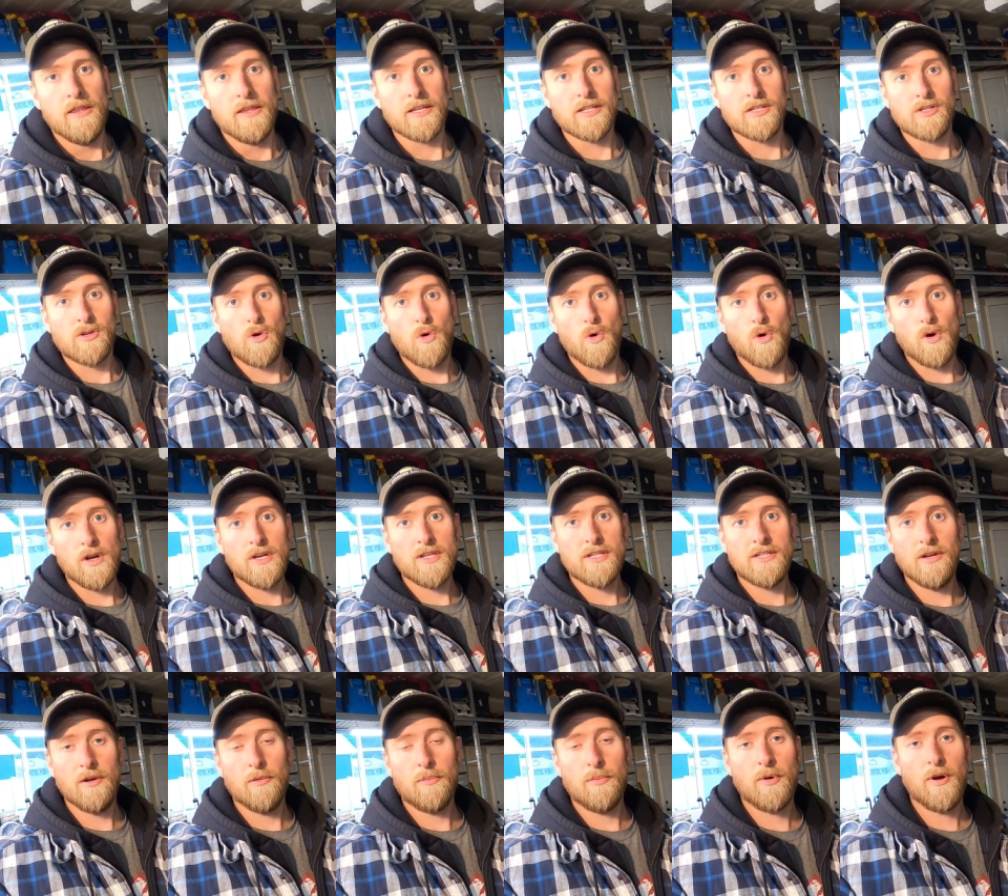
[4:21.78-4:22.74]
This
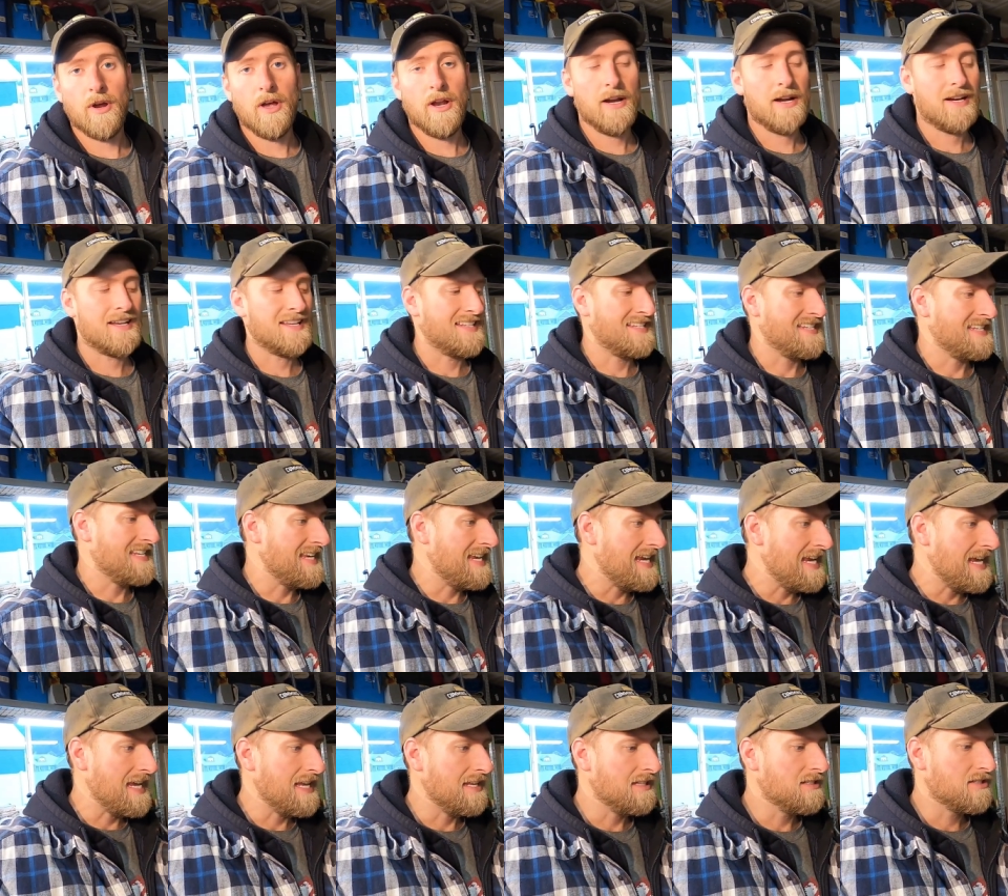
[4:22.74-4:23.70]
Corroseal product
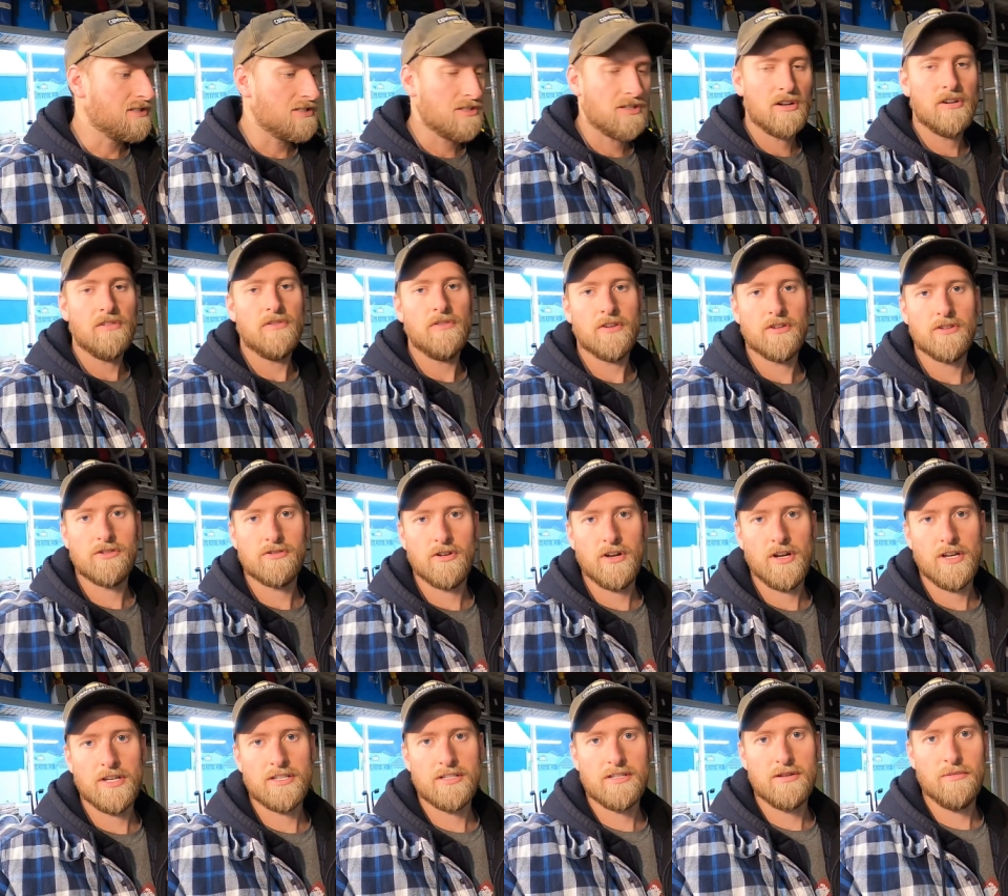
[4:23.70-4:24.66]
needs surface
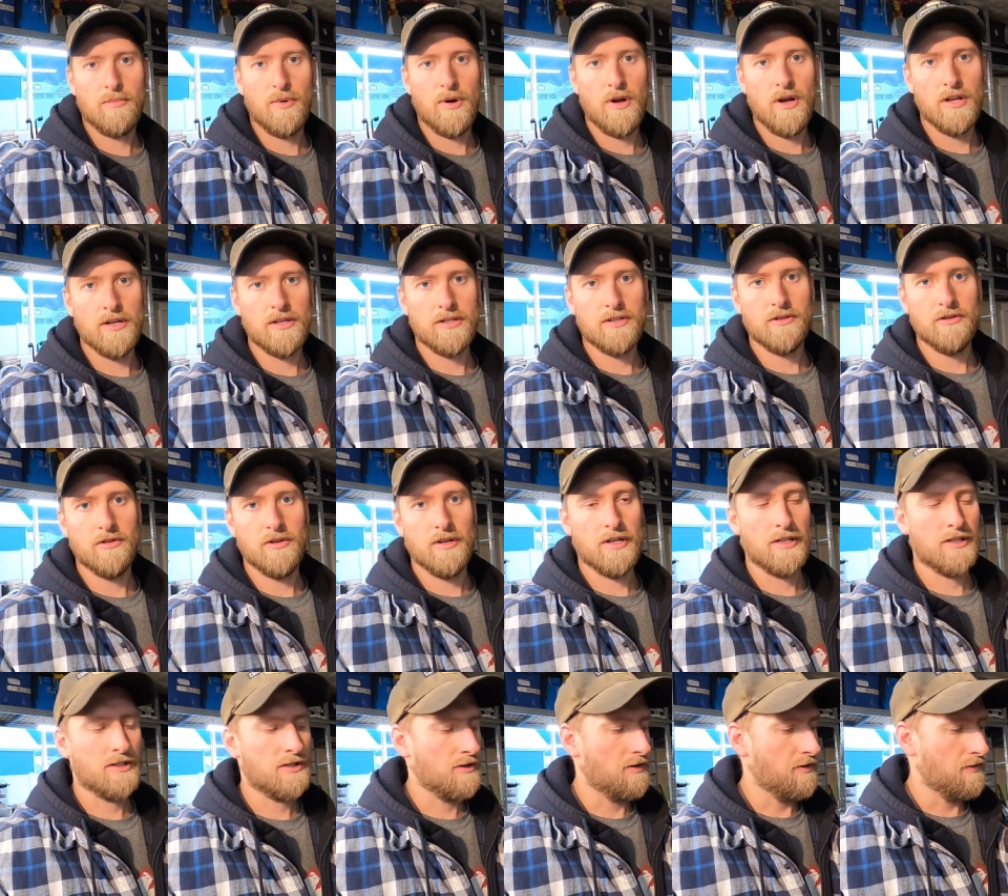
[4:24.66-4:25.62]
rust to bond to
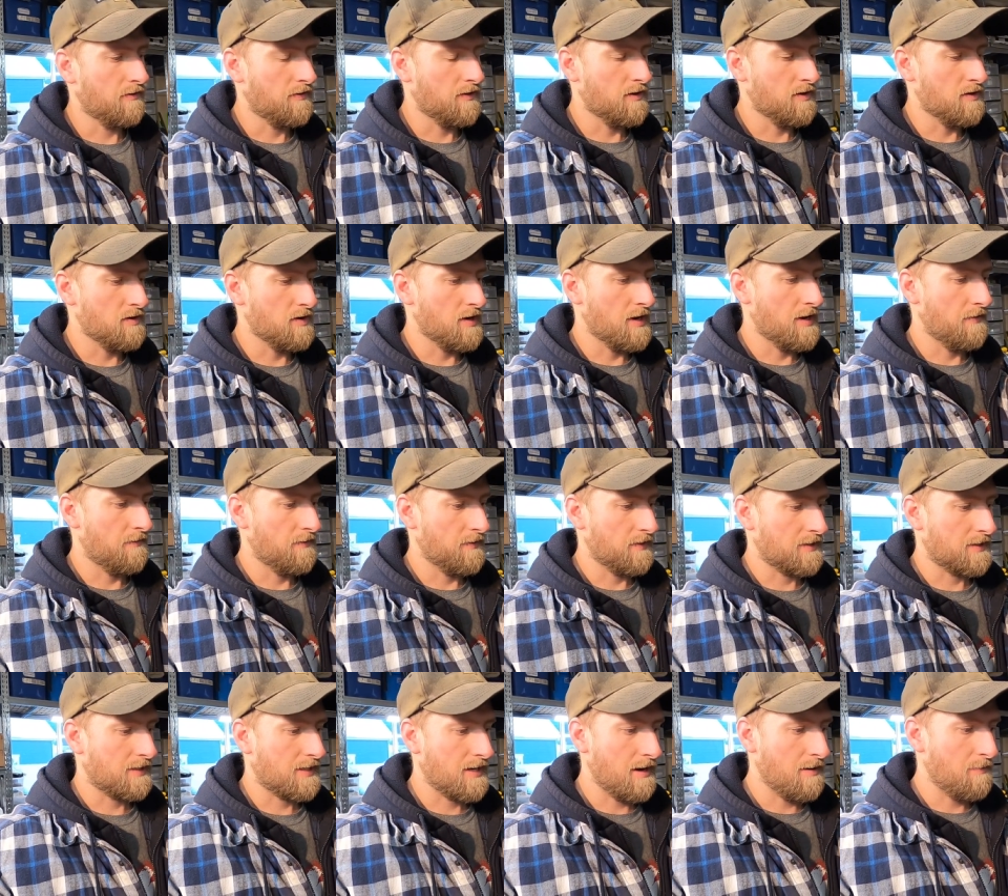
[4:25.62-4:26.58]
it. So if you if
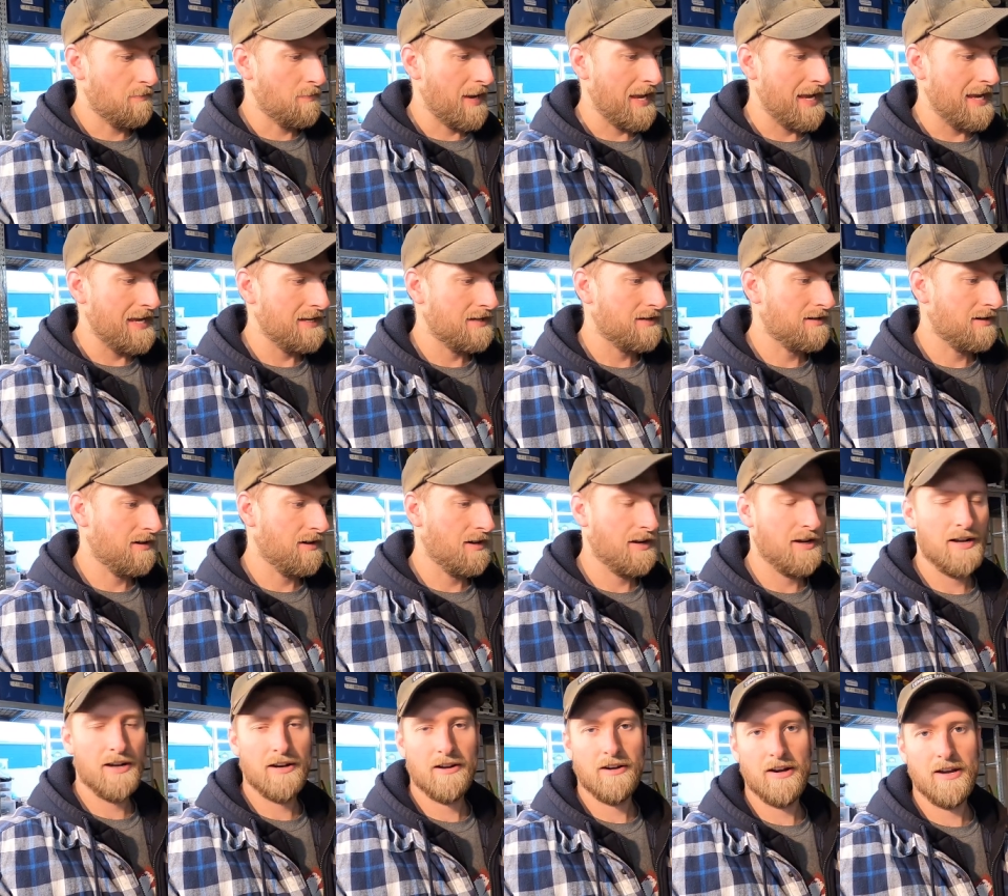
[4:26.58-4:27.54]
it's got paint
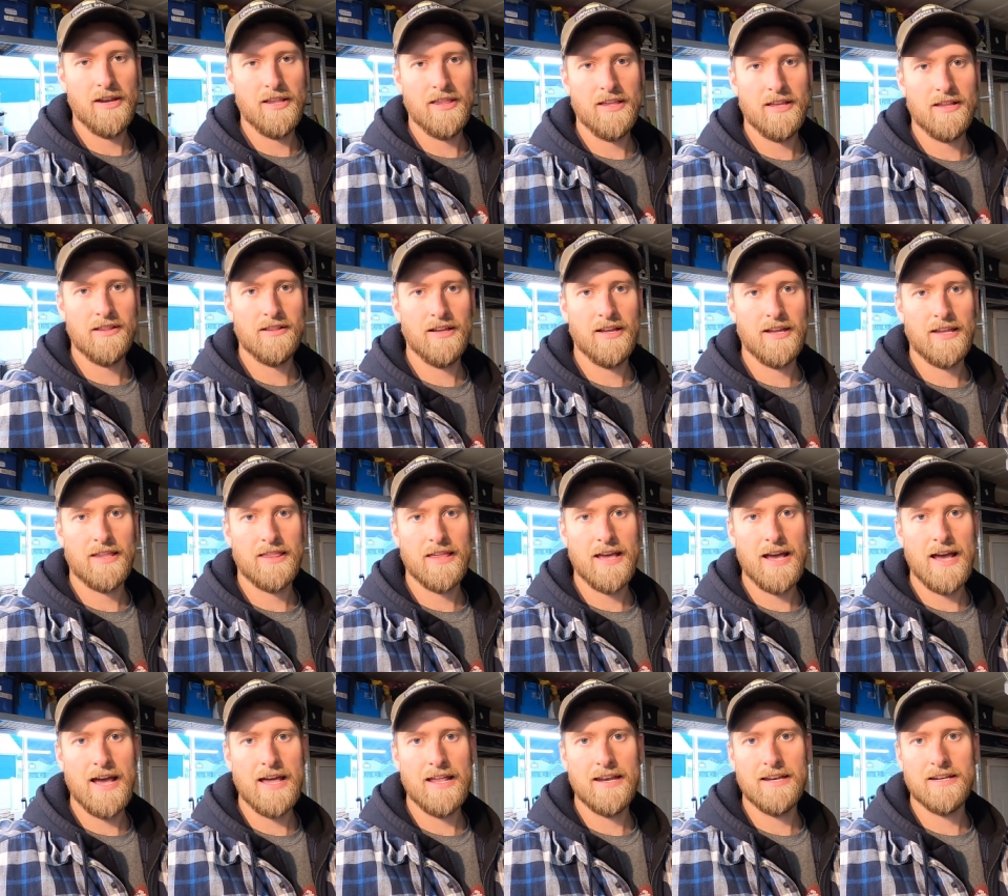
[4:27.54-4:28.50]
on it or anything like
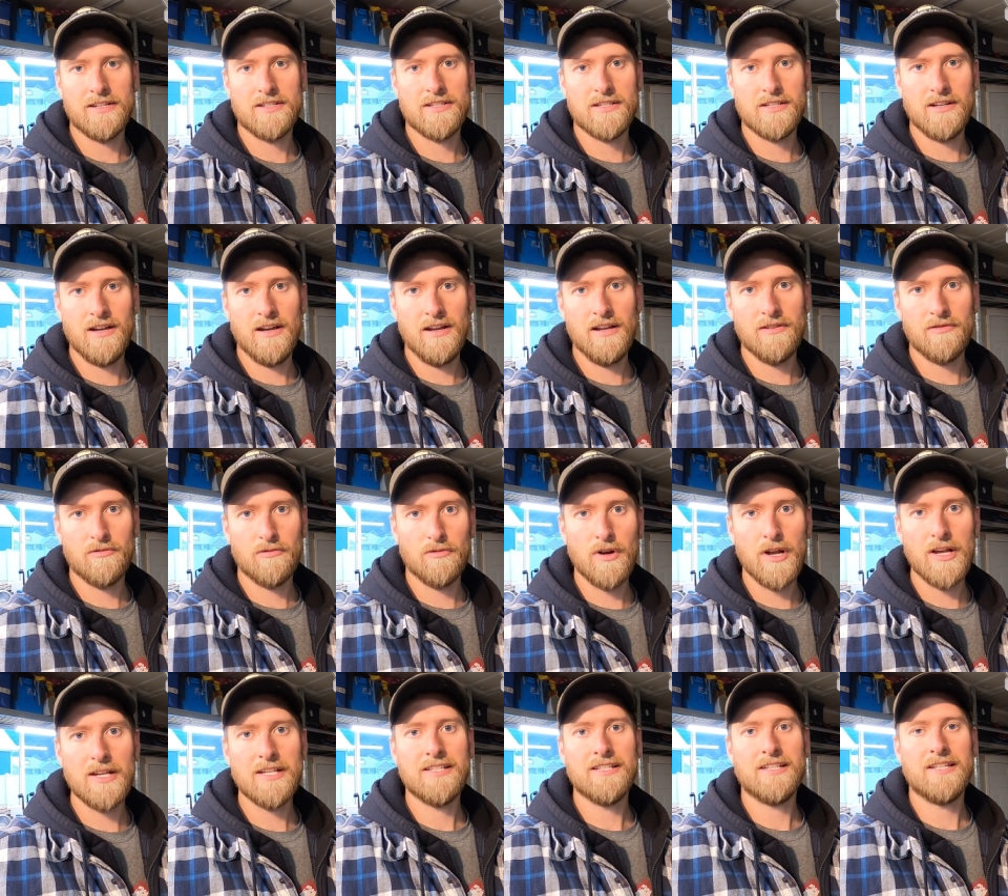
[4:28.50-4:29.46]
that and it's not
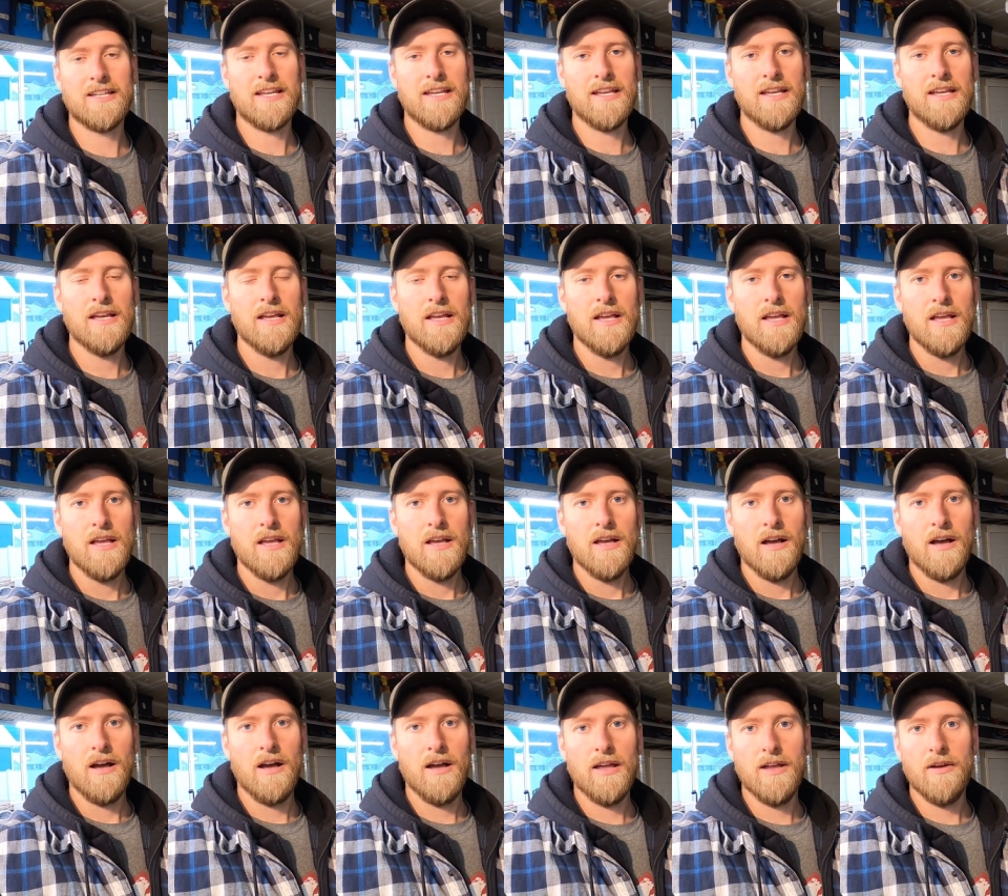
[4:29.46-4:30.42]
rusty,
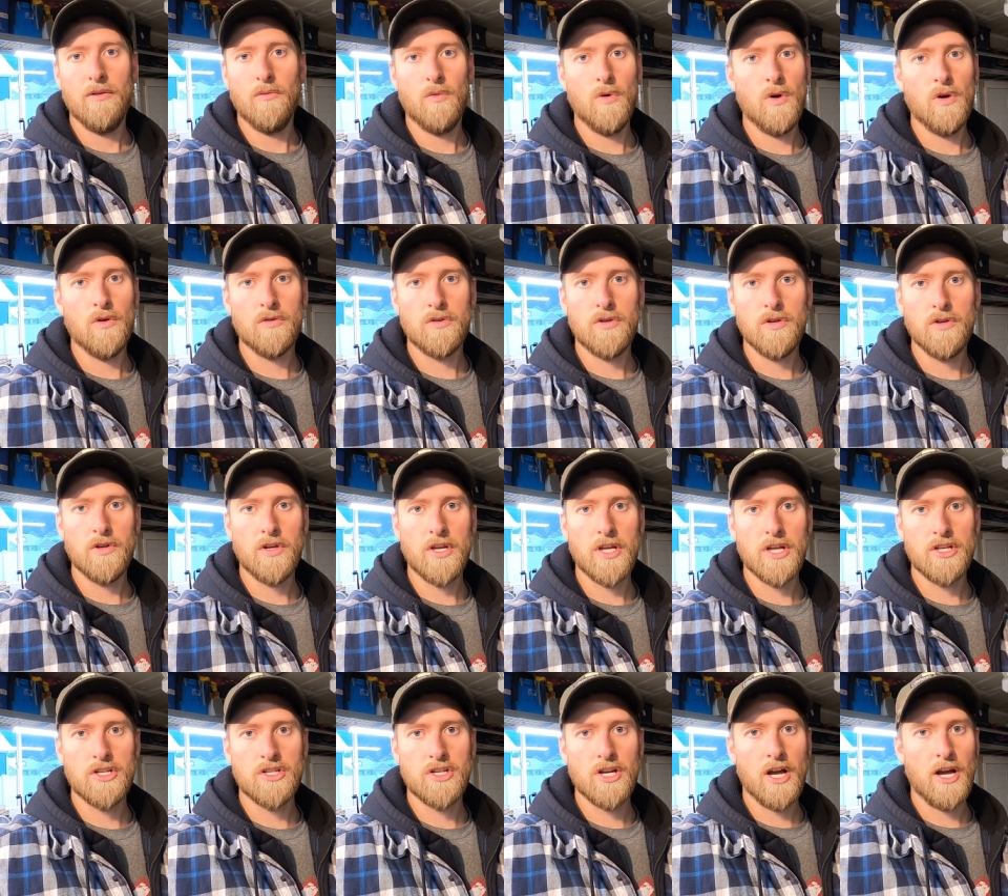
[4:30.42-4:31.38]
uh, it won't do a
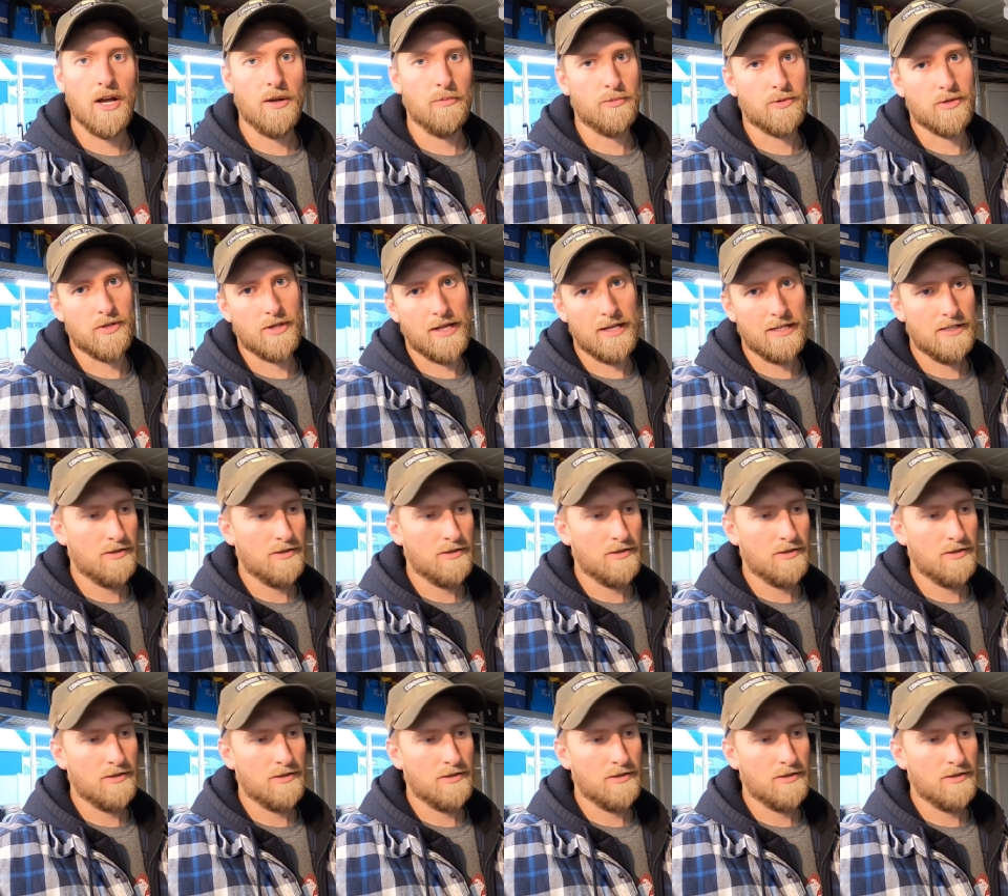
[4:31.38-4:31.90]
good job. So